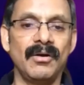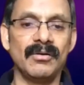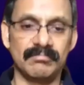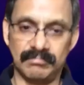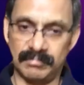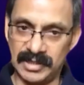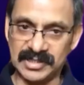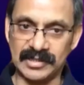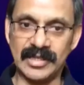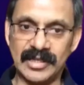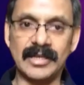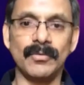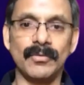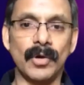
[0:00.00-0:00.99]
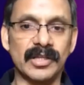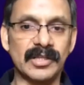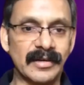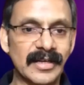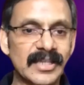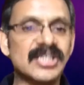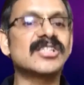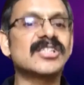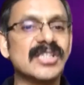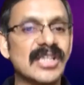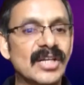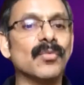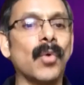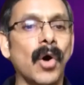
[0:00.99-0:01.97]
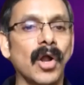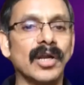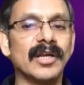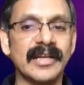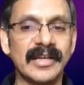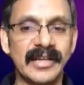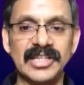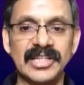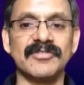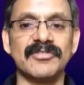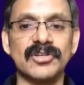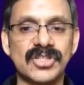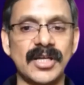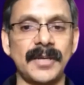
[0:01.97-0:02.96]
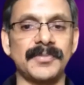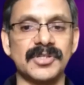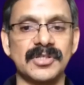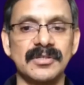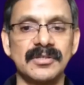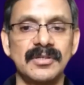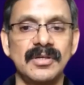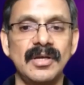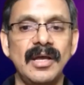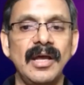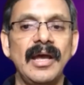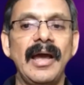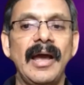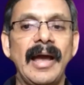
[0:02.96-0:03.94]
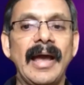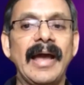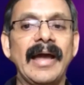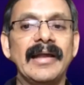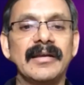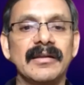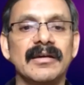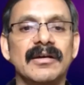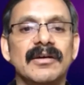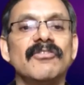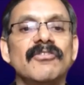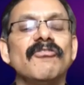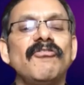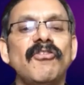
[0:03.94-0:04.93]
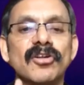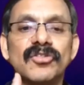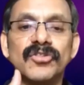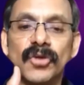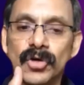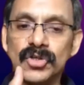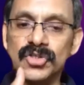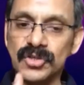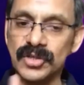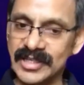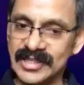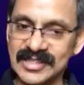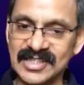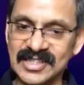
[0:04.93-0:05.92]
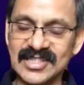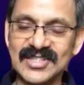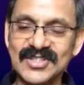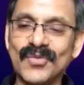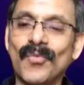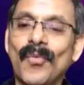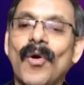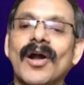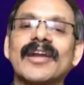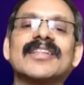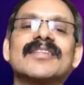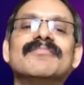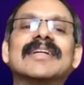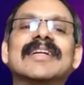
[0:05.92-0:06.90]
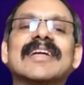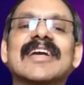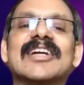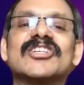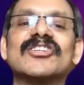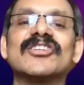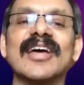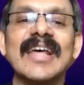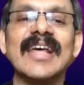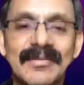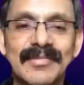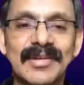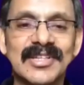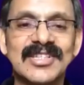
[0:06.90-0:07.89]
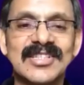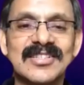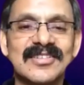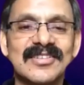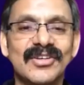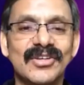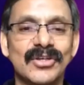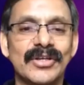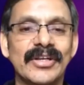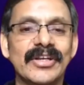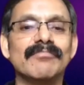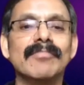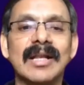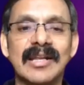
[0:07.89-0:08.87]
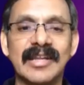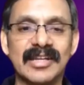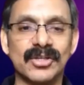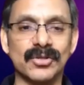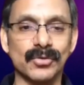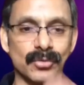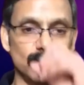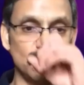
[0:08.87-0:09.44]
Basically, what are the risks involved in each of your steps? And for those risks, what are the mitigation elements you need to build into